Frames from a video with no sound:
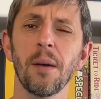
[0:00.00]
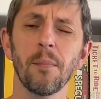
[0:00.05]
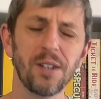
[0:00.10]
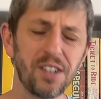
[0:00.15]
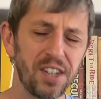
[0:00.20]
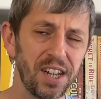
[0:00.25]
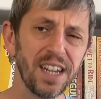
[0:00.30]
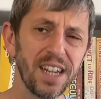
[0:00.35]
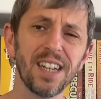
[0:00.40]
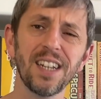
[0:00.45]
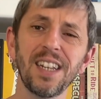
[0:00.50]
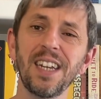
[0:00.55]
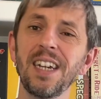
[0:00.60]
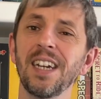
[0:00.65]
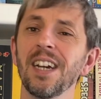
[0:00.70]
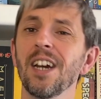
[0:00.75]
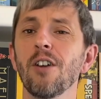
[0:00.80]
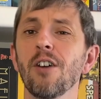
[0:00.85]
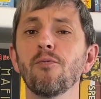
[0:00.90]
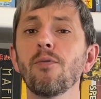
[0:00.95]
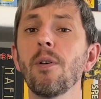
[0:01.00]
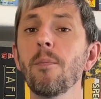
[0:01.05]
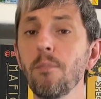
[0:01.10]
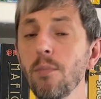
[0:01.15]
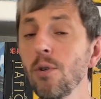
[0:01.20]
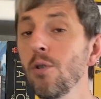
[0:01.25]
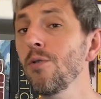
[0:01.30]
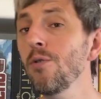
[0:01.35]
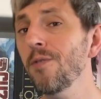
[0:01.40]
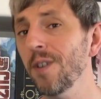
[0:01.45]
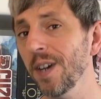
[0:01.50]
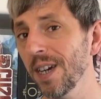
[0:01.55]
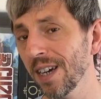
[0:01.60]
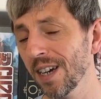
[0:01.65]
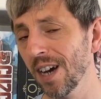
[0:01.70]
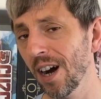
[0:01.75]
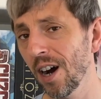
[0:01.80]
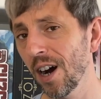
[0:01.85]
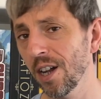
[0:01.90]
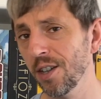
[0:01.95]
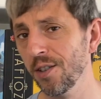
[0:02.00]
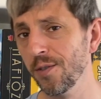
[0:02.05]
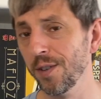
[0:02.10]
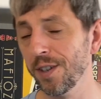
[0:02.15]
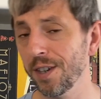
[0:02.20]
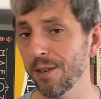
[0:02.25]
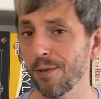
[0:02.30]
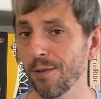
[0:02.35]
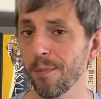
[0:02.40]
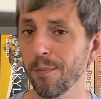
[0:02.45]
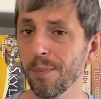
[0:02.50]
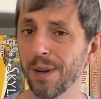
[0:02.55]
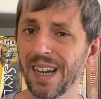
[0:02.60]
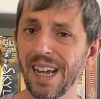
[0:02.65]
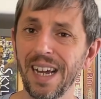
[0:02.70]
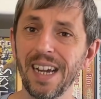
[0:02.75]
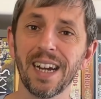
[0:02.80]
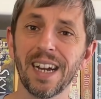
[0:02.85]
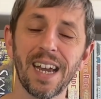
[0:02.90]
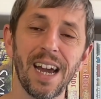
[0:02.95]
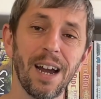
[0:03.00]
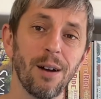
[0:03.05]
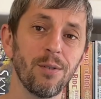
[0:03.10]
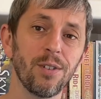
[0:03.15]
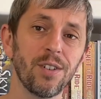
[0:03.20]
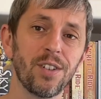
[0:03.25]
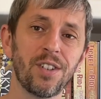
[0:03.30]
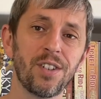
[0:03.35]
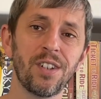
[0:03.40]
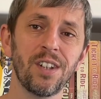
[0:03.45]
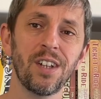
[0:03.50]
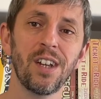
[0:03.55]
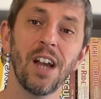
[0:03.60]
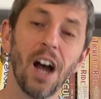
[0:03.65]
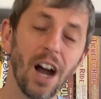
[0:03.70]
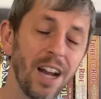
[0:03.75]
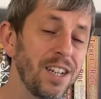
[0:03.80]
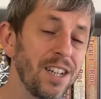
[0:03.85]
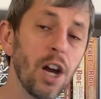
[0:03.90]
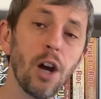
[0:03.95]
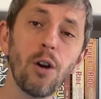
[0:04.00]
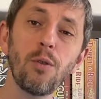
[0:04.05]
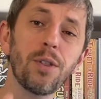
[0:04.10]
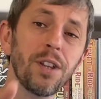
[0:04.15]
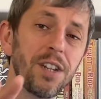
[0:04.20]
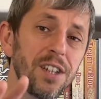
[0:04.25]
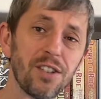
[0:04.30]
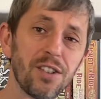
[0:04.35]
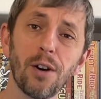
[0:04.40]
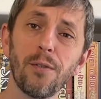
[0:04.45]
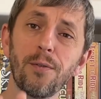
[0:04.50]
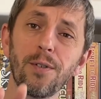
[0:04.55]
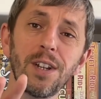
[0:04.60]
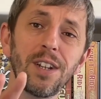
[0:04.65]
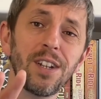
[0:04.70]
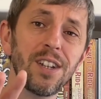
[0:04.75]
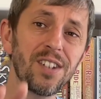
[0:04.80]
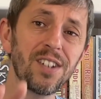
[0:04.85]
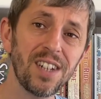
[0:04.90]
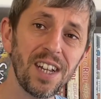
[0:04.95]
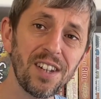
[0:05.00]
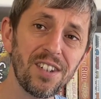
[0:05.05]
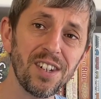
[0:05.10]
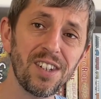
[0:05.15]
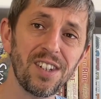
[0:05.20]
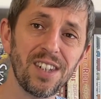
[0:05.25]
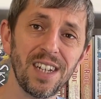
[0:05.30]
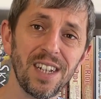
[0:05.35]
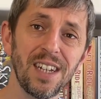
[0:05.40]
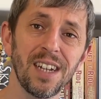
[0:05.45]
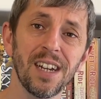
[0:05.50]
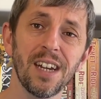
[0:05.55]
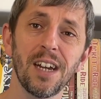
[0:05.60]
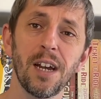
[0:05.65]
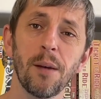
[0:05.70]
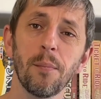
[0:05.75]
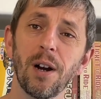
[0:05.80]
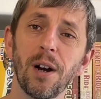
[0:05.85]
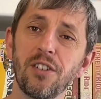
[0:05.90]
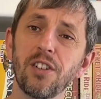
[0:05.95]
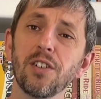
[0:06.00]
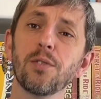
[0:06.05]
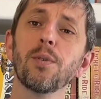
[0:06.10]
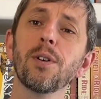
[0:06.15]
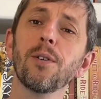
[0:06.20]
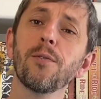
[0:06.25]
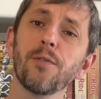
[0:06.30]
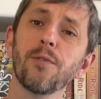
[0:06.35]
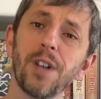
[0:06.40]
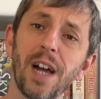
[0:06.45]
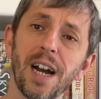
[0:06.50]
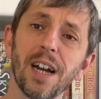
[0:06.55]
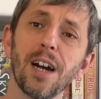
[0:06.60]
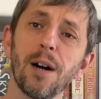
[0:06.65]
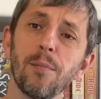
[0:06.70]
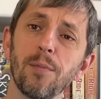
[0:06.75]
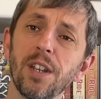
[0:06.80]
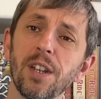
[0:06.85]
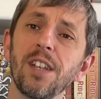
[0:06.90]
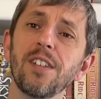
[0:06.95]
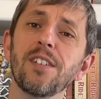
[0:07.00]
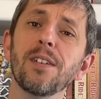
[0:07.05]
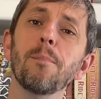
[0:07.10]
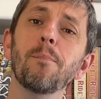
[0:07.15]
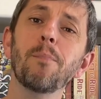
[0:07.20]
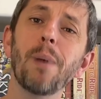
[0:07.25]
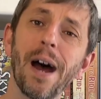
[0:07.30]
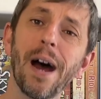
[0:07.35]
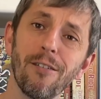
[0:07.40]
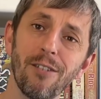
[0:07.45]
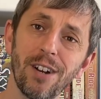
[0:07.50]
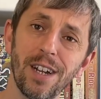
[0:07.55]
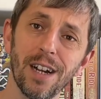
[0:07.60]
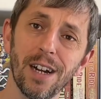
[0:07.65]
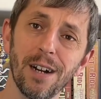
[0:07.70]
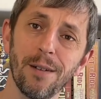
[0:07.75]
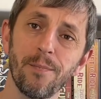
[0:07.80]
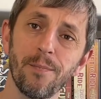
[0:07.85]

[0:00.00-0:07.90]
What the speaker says: particularly removing cards for different player counts. I know that it's often a necessity, but I just want to flag up that it's a barrier.